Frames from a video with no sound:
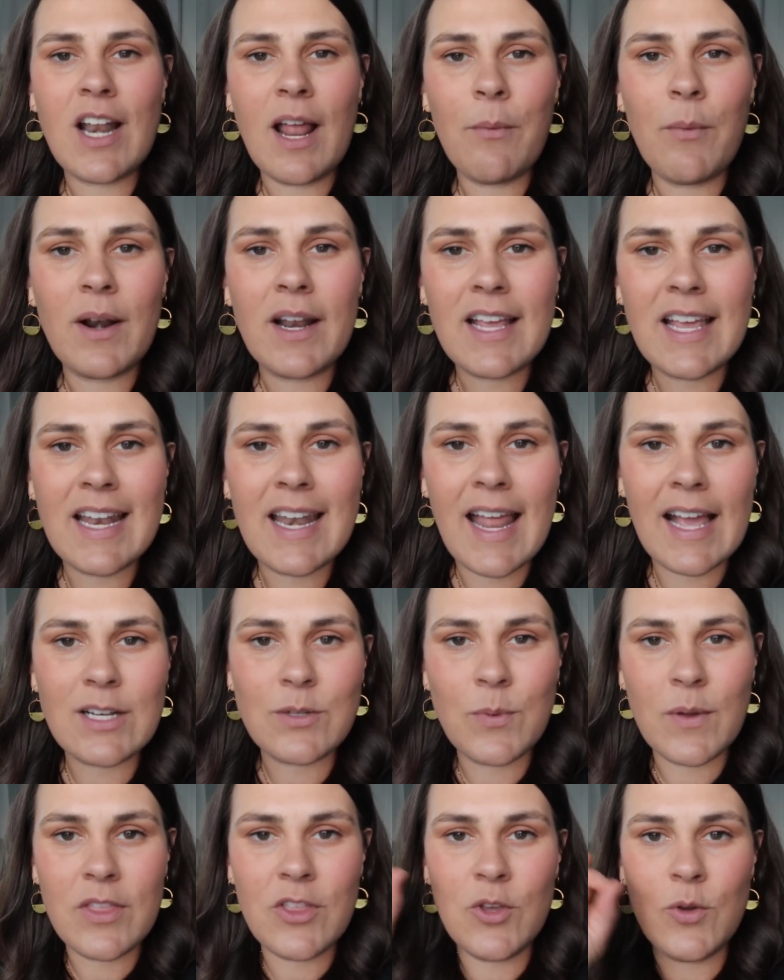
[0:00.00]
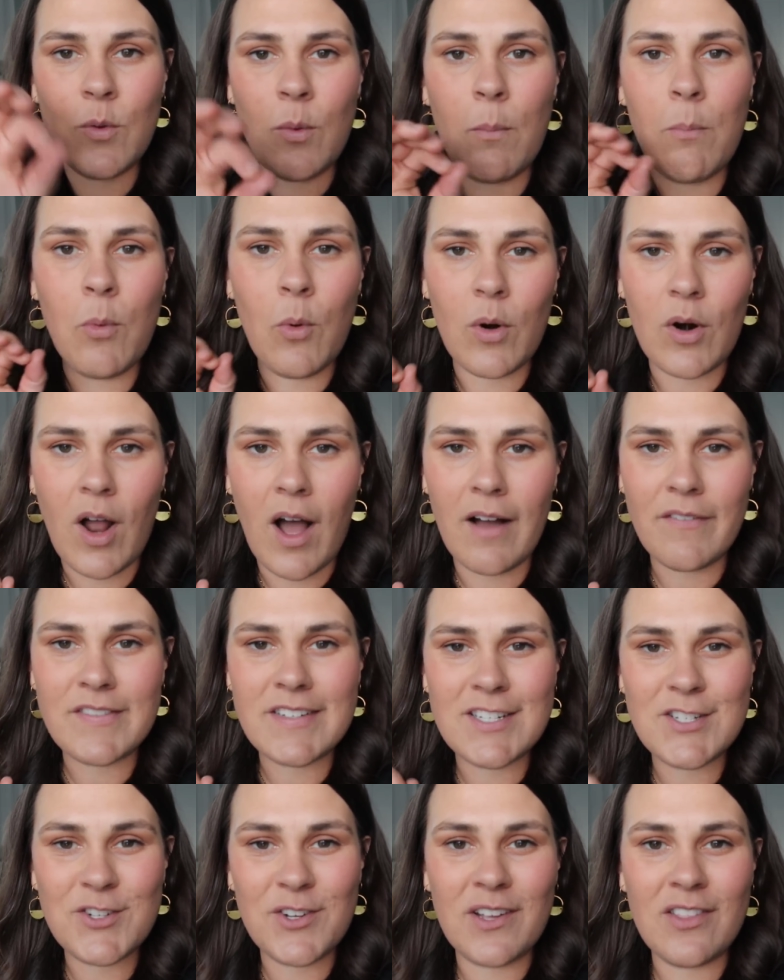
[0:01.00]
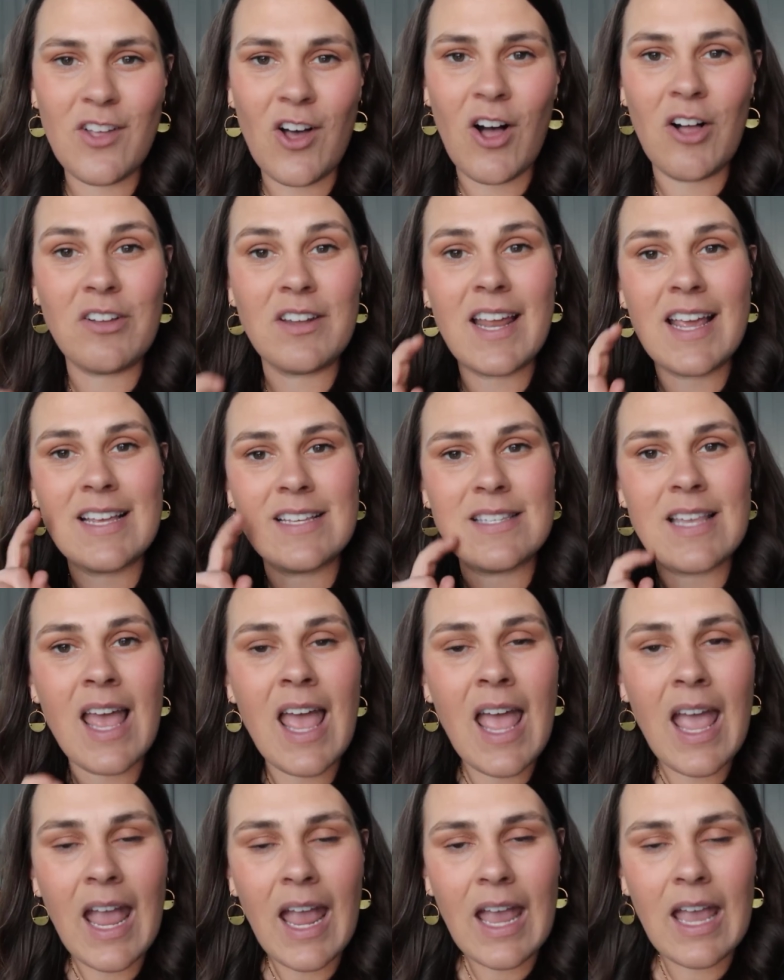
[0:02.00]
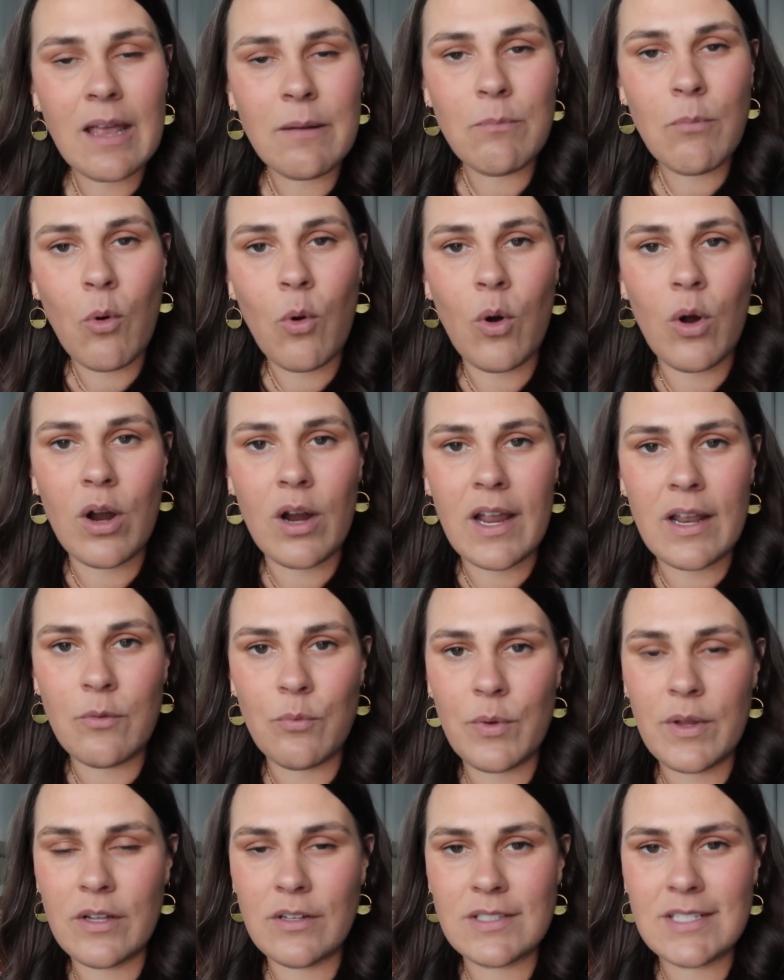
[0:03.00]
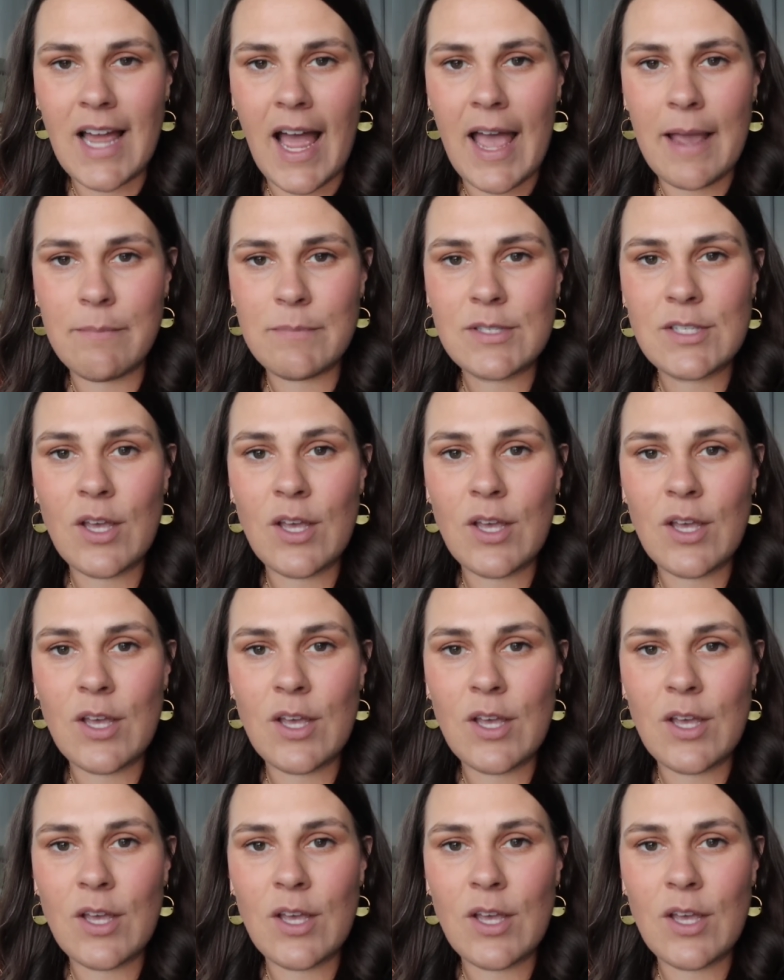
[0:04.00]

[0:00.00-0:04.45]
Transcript: and I want to connect with you more often during the holidays and more in real time.